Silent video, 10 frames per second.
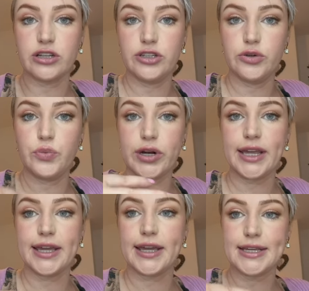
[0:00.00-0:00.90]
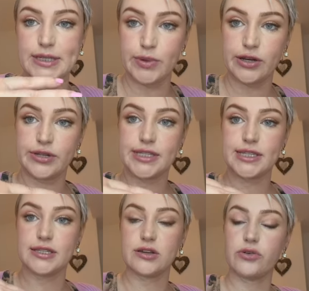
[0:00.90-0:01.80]
You bring
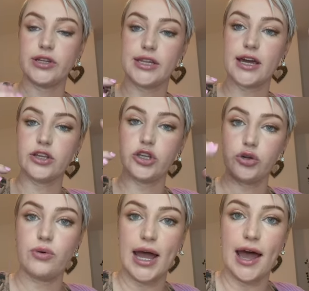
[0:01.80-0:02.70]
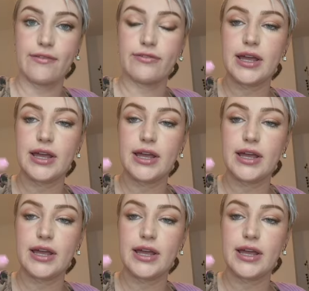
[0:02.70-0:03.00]
experiences only that you have